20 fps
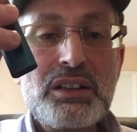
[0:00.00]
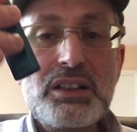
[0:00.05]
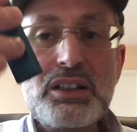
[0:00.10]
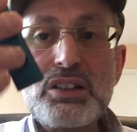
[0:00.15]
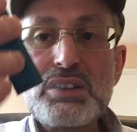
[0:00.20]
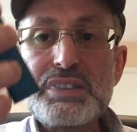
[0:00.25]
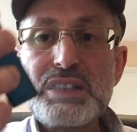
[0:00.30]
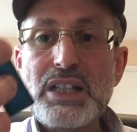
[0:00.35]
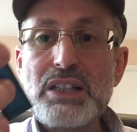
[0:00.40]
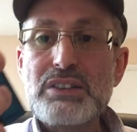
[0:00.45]

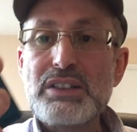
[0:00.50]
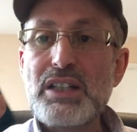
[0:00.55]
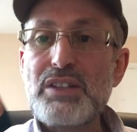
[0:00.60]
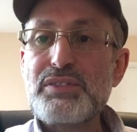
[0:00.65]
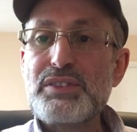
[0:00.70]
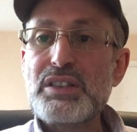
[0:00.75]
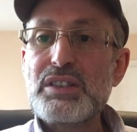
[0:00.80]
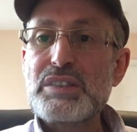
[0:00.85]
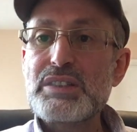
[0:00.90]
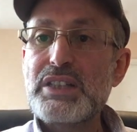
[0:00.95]
Cuts out
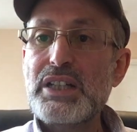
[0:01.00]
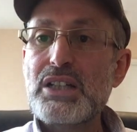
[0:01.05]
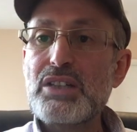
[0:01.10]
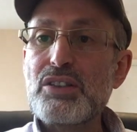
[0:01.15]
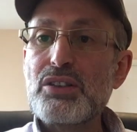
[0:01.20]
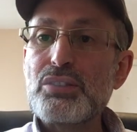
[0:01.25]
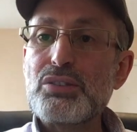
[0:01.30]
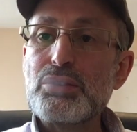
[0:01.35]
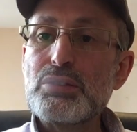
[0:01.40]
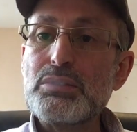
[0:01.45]
after a
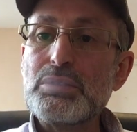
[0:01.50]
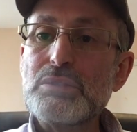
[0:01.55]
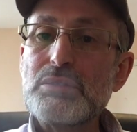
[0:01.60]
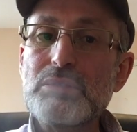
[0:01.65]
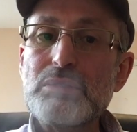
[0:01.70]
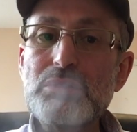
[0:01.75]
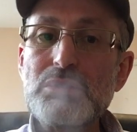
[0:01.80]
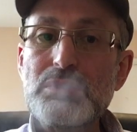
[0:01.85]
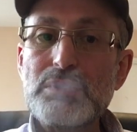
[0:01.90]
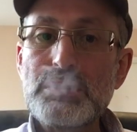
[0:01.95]
second or two.
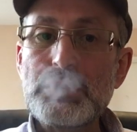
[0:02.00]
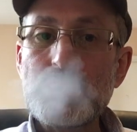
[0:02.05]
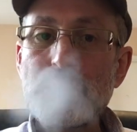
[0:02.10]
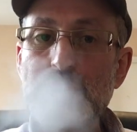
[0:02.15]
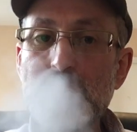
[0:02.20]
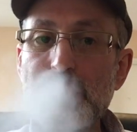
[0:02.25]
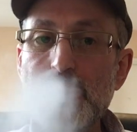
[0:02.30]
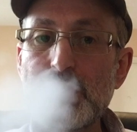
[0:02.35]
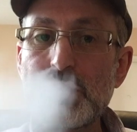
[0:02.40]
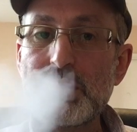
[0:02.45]

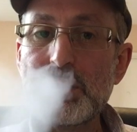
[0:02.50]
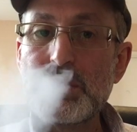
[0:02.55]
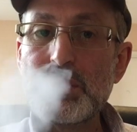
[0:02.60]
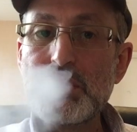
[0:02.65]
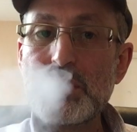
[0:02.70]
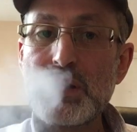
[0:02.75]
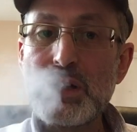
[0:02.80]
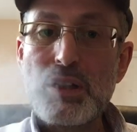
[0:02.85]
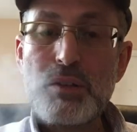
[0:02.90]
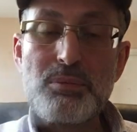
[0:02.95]

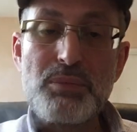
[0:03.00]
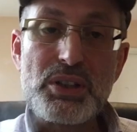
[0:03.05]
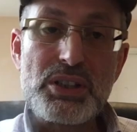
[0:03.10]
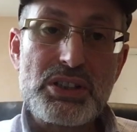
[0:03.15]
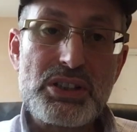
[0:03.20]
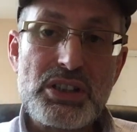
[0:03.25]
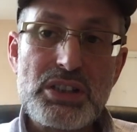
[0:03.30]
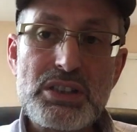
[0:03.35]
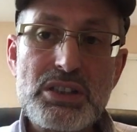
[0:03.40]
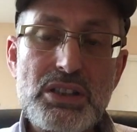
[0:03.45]
But
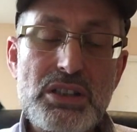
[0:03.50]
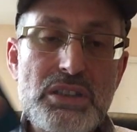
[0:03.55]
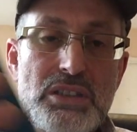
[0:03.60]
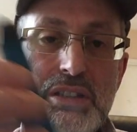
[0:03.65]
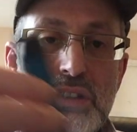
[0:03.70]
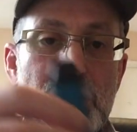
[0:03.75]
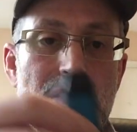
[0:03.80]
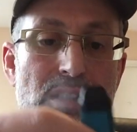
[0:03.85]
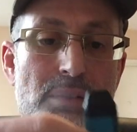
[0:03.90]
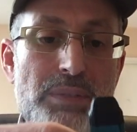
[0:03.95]
it's
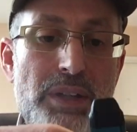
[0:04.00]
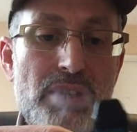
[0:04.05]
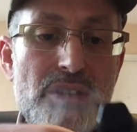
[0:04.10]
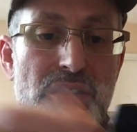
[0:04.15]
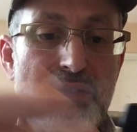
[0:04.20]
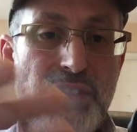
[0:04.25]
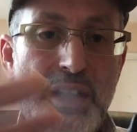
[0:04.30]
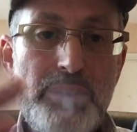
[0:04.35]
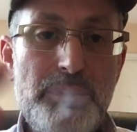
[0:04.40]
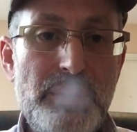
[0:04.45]
just
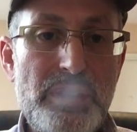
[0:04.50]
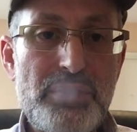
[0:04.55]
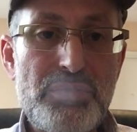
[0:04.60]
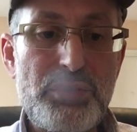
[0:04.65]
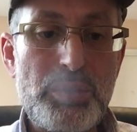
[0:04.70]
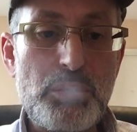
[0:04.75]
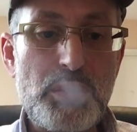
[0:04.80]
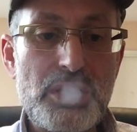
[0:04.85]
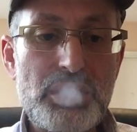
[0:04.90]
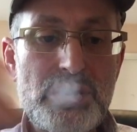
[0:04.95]
amount of vapor
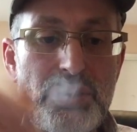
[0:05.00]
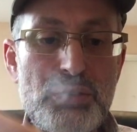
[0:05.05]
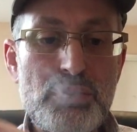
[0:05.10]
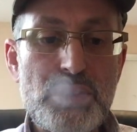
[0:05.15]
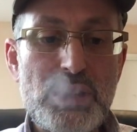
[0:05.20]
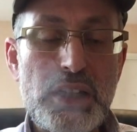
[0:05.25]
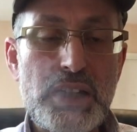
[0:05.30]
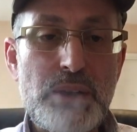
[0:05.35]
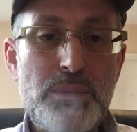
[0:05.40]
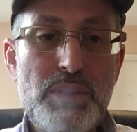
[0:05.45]
if you want to
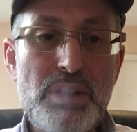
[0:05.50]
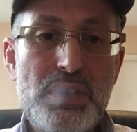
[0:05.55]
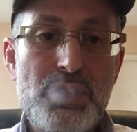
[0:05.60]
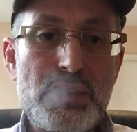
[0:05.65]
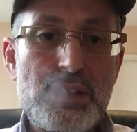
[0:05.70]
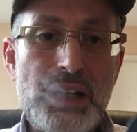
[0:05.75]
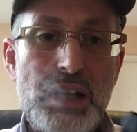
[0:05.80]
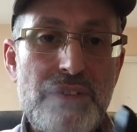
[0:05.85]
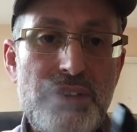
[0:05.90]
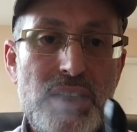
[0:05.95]
do that. I
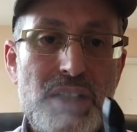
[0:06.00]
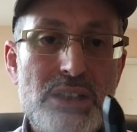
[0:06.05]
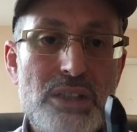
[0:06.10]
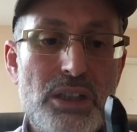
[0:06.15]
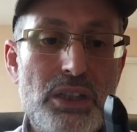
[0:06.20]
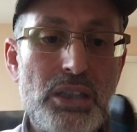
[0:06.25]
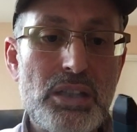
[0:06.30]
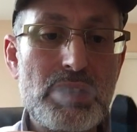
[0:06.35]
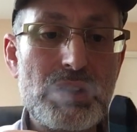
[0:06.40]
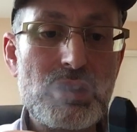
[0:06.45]
mean, direct to
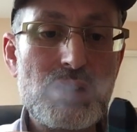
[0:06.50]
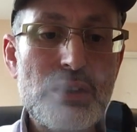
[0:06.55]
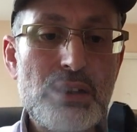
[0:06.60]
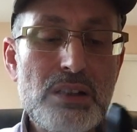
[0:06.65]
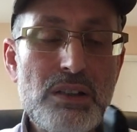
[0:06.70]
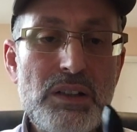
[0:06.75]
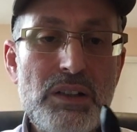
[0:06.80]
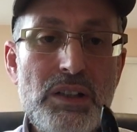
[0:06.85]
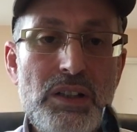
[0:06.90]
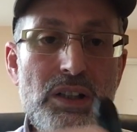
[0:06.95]
lung,
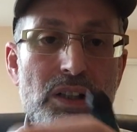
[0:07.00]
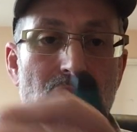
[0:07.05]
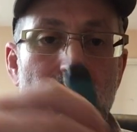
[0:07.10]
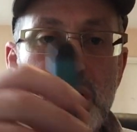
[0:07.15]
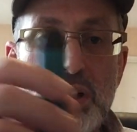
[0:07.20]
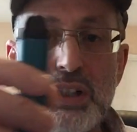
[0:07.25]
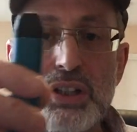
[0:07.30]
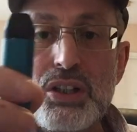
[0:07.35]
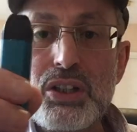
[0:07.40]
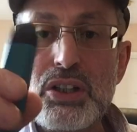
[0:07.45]

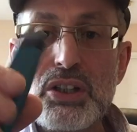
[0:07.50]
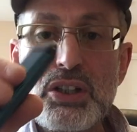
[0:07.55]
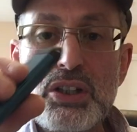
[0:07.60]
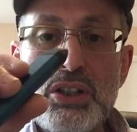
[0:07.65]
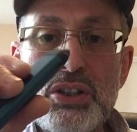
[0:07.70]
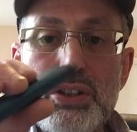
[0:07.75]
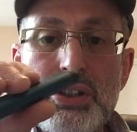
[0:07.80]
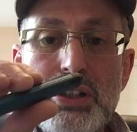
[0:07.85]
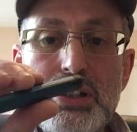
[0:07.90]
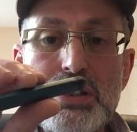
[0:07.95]

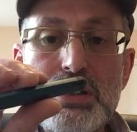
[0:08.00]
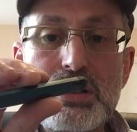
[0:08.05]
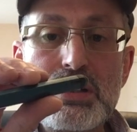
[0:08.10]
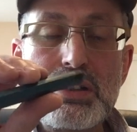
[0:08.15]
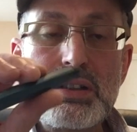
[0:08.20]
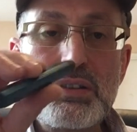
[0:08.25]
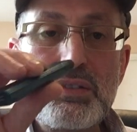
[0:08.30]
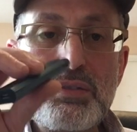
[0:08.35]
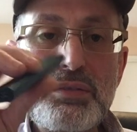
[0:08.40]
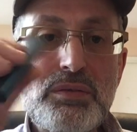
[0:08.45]
you
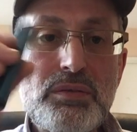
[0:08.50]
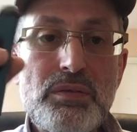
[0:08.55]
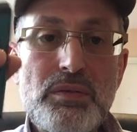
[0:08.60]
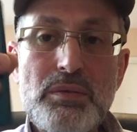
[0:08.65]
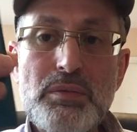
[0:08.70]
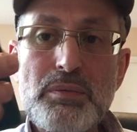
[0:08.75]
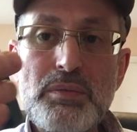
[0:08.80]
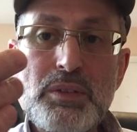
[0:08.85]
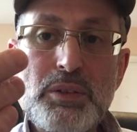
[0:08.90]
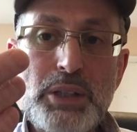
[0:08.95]
just,
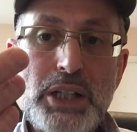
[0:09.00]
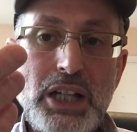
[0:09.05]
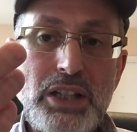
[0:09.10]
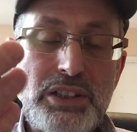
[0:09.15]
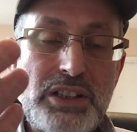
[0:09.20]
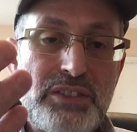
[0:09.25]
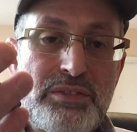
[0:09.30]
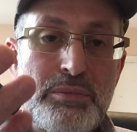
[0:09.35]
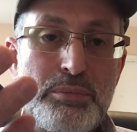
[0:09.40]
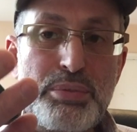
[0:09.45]

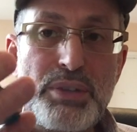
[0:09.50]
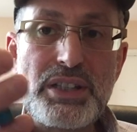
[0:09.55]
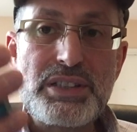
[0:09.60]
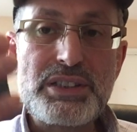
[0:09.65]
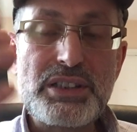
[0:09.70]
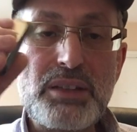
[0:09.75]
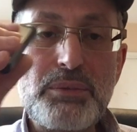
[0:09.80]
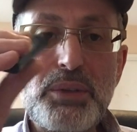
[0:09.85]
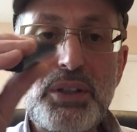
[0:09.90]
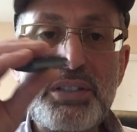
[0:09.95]
without even
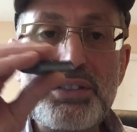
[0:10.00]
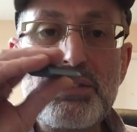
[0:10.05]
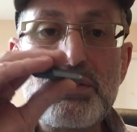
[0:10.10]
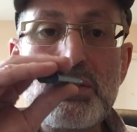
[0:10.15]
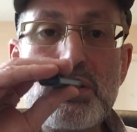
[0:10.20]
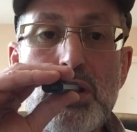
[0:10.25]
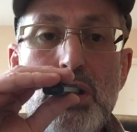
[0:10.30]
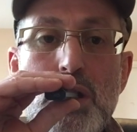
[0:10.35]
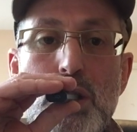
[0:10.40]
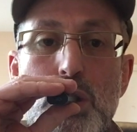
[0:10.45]
pressing the
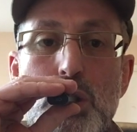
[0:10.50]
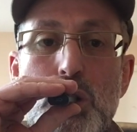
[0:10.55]
button,